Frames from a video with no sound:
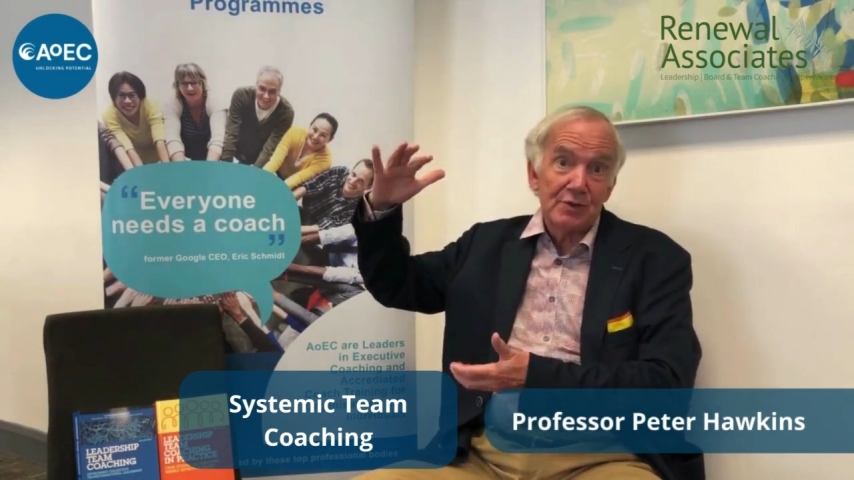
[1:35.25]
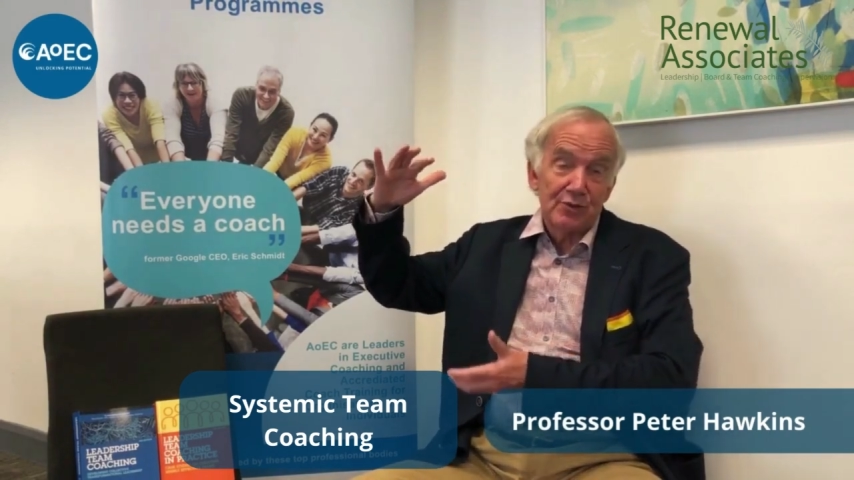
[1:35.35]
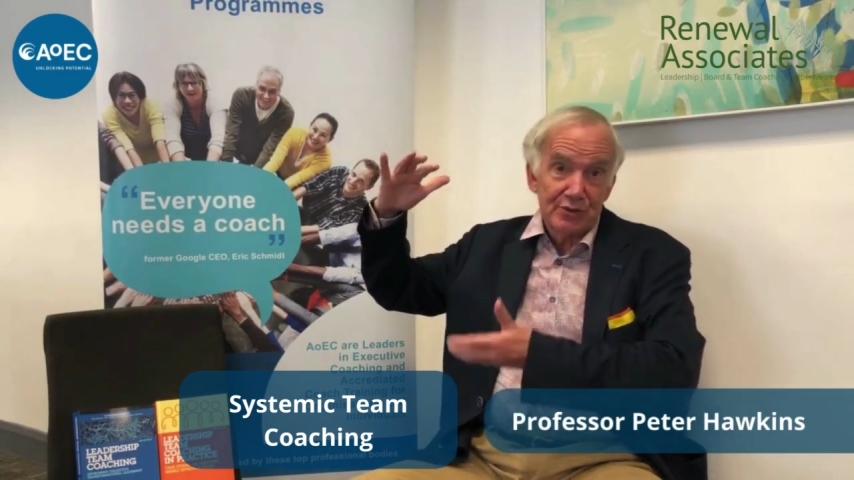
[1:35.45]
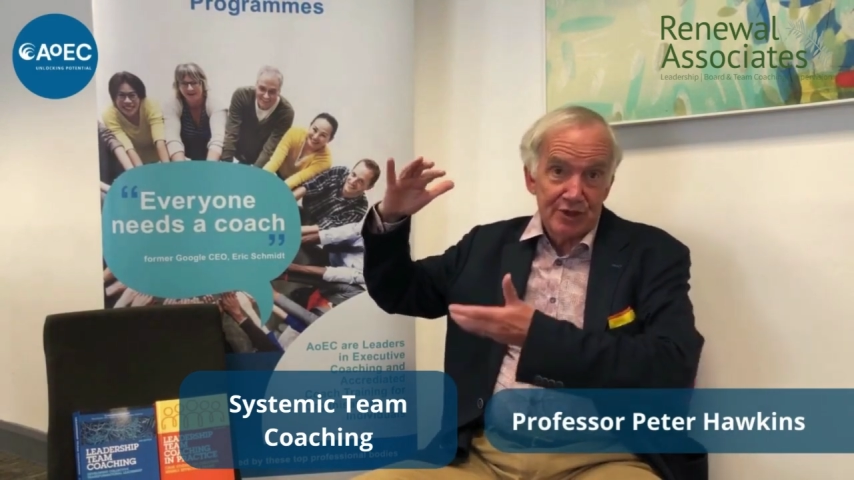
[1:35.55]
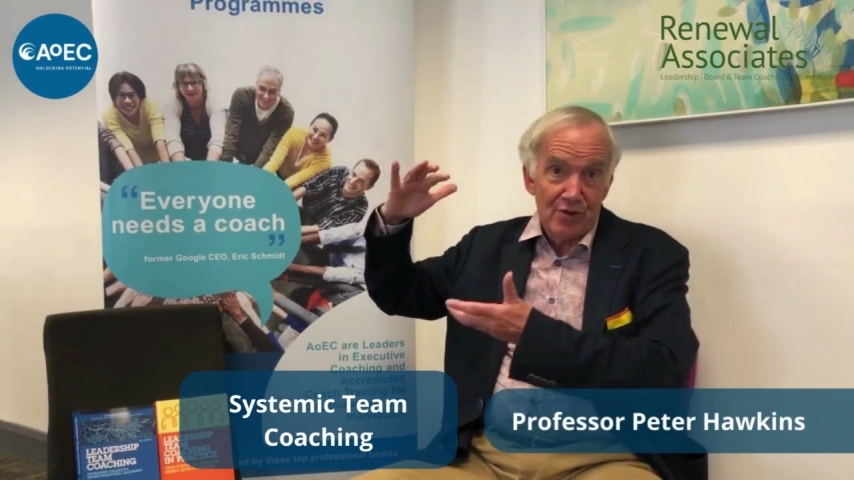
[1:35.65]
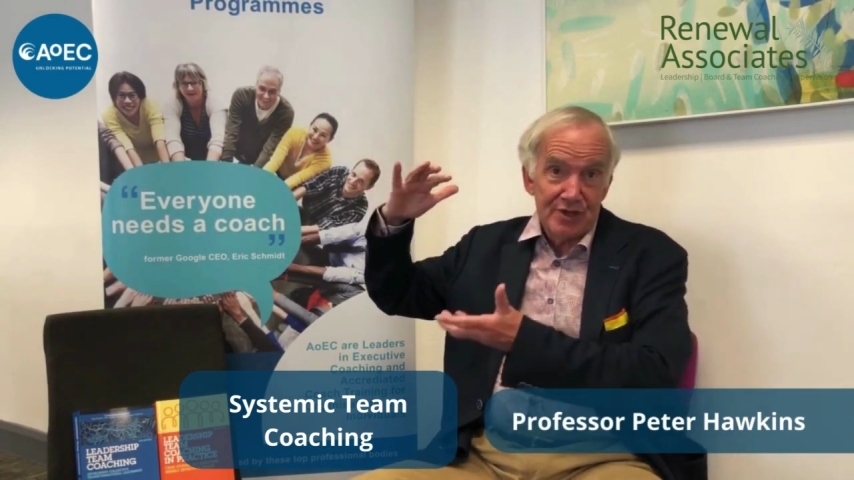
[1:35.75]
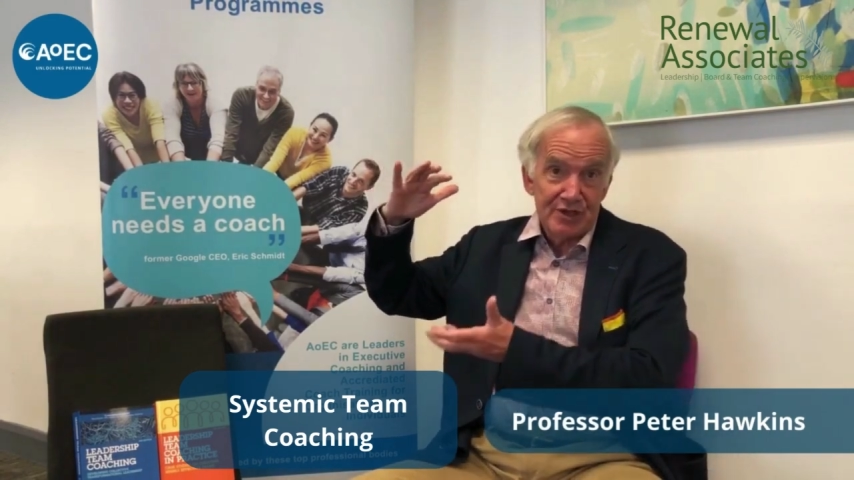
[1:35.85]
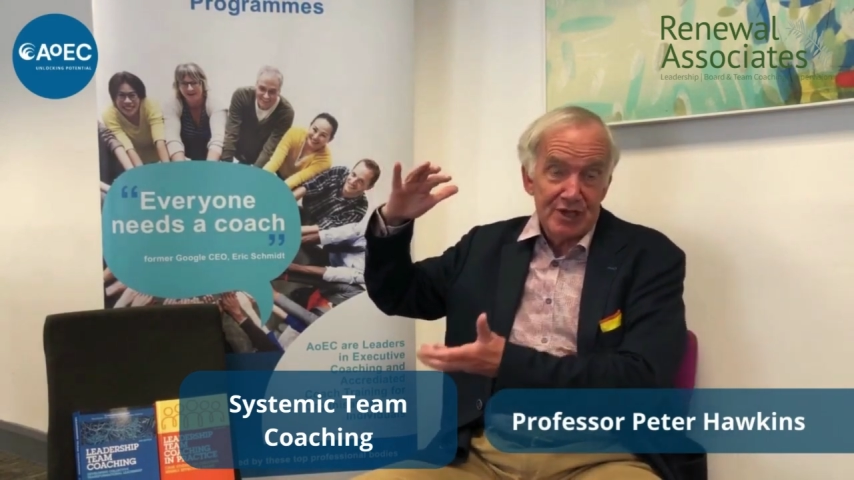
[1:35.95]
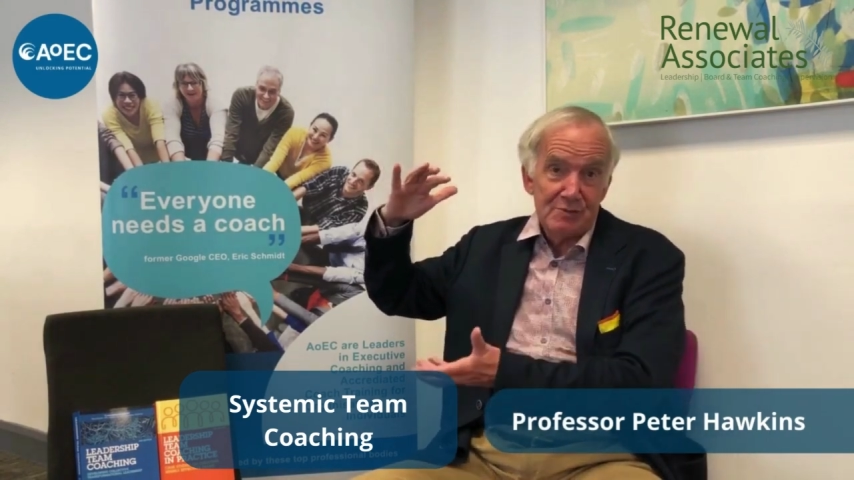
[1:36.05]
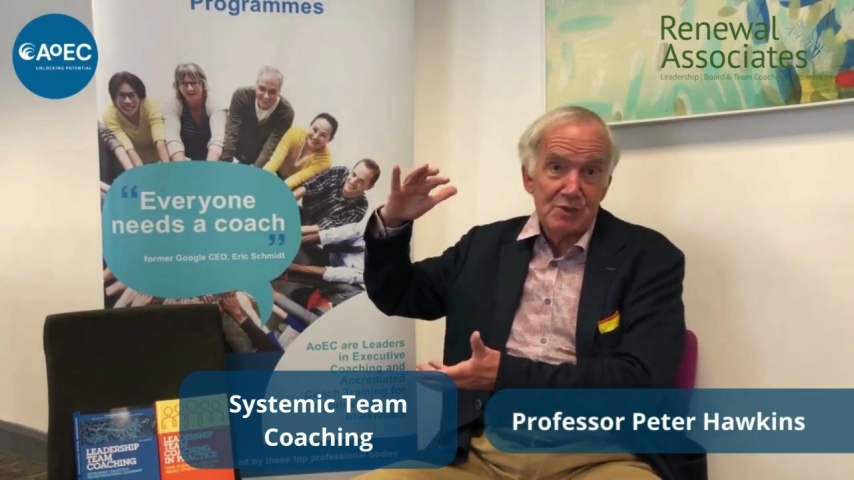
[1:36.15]
but also on the
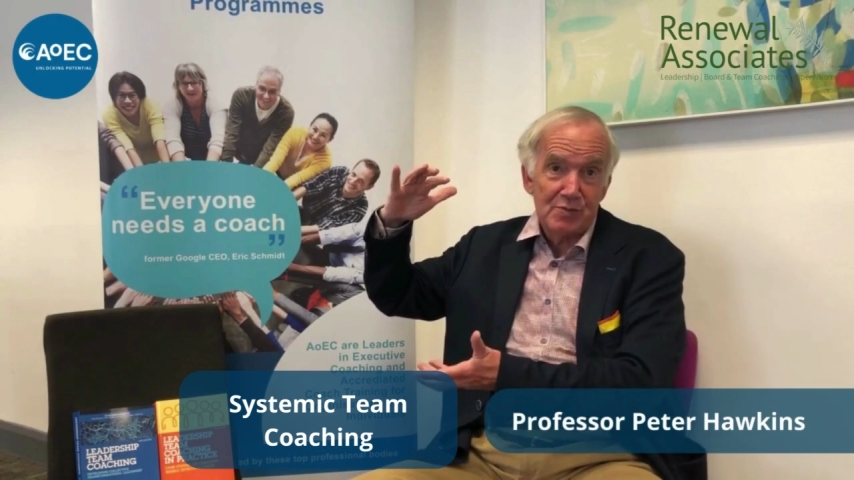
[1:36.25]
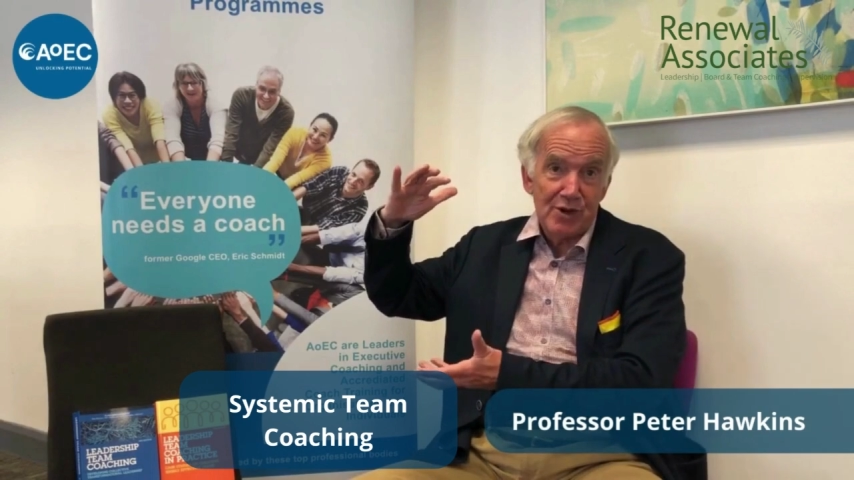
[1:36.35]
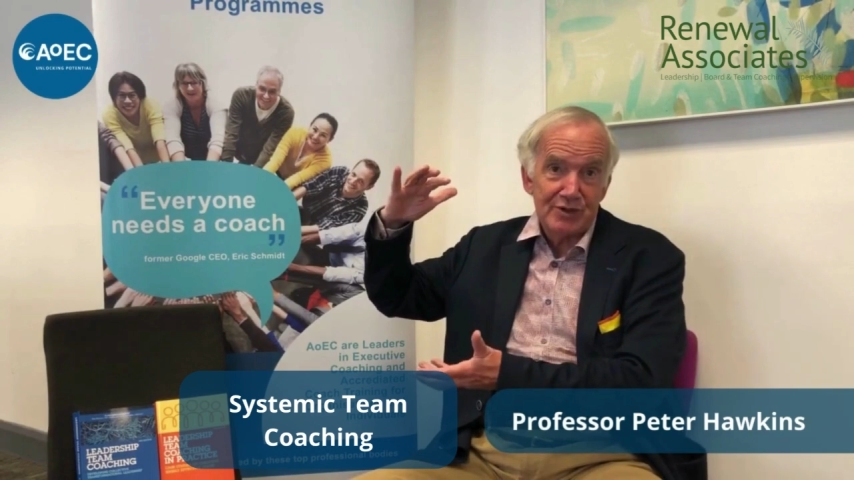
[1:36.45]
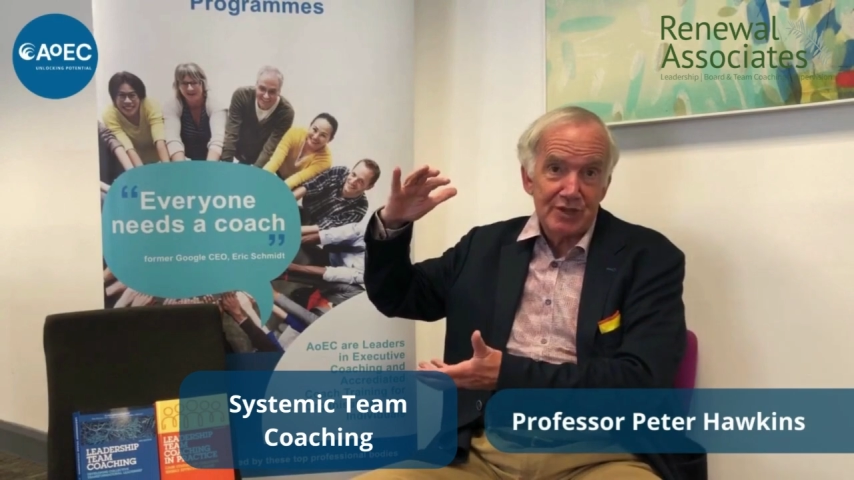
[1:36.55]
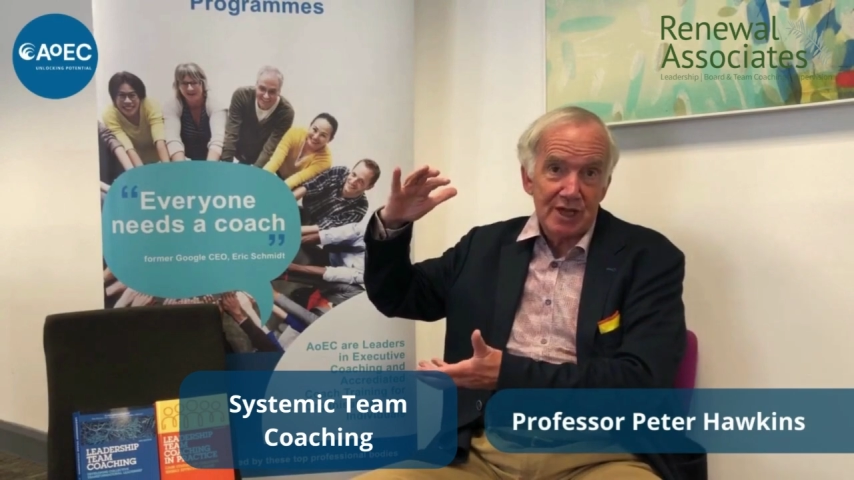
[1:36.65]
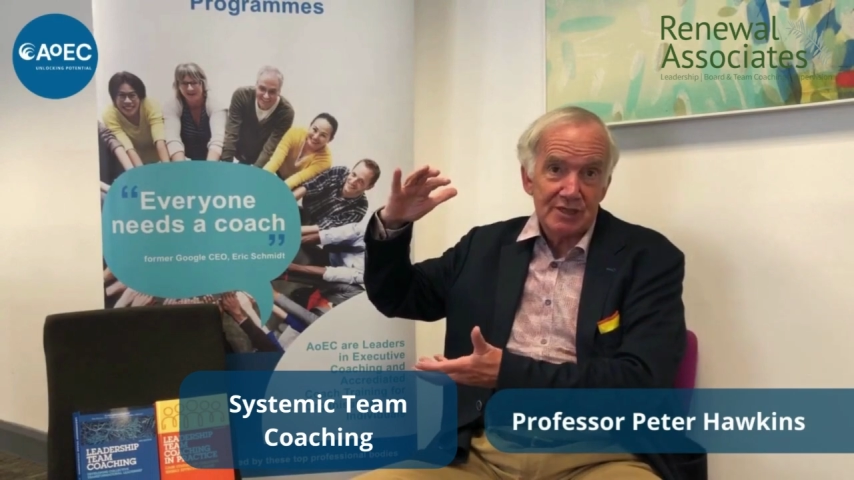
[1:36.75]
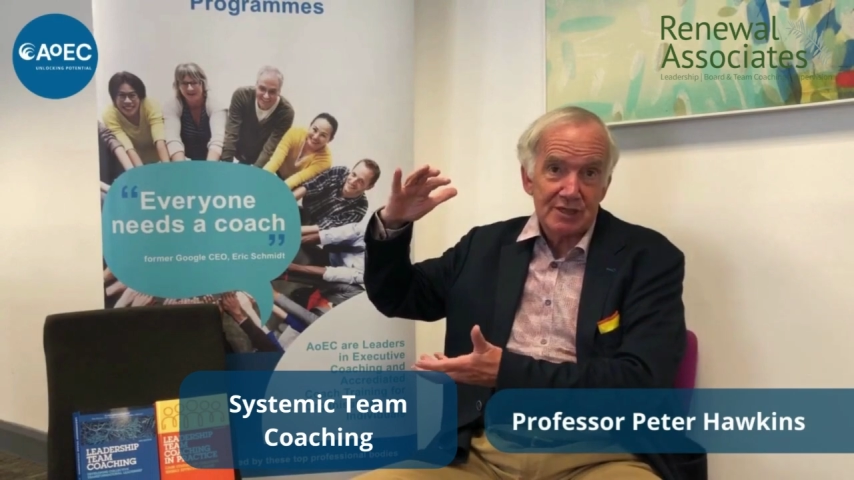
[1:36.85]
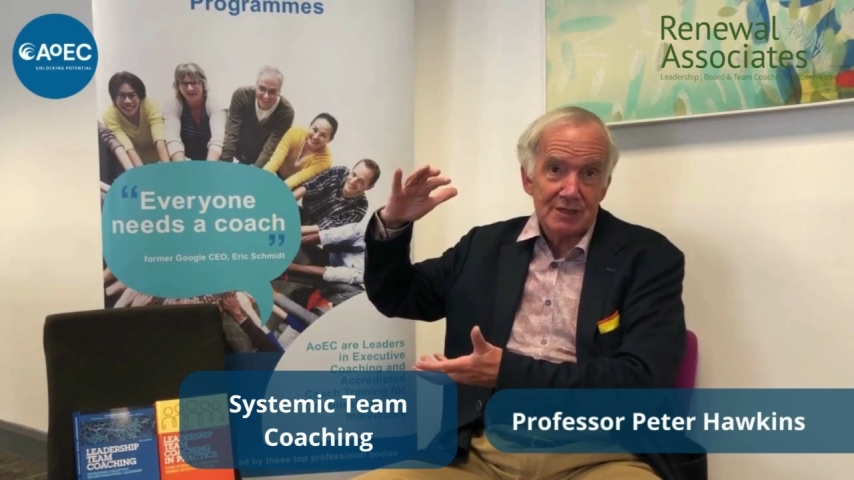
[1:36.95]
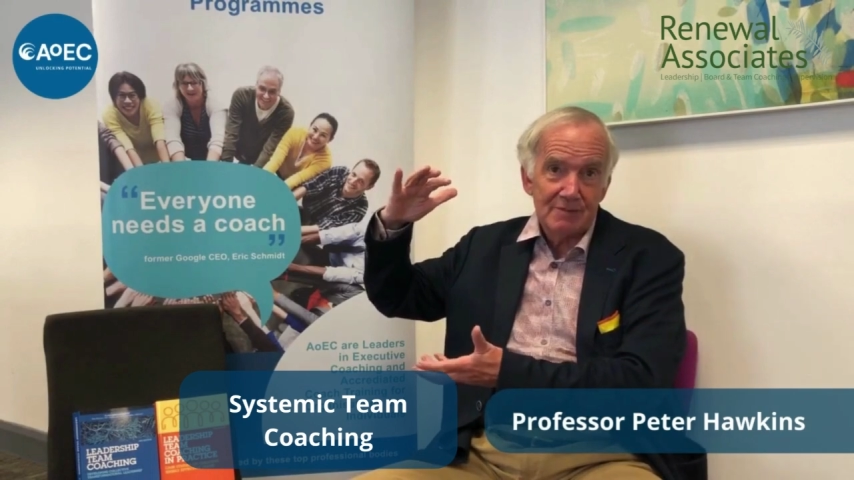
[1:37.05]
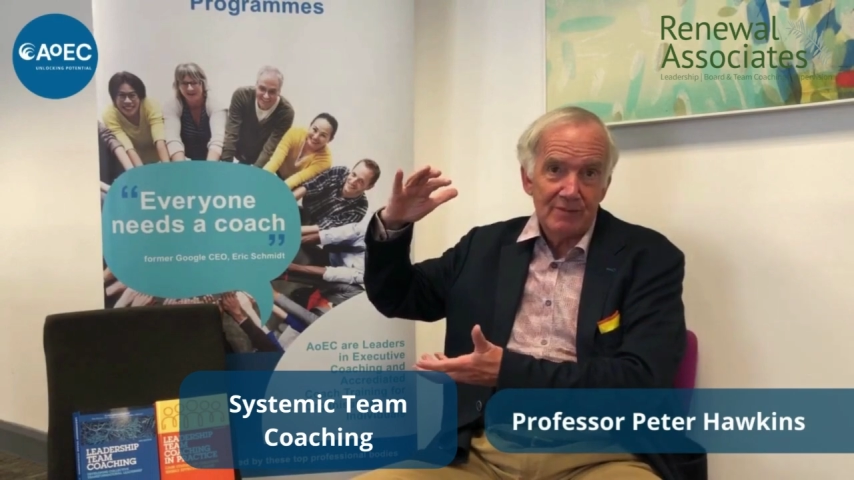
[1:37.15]
team's process?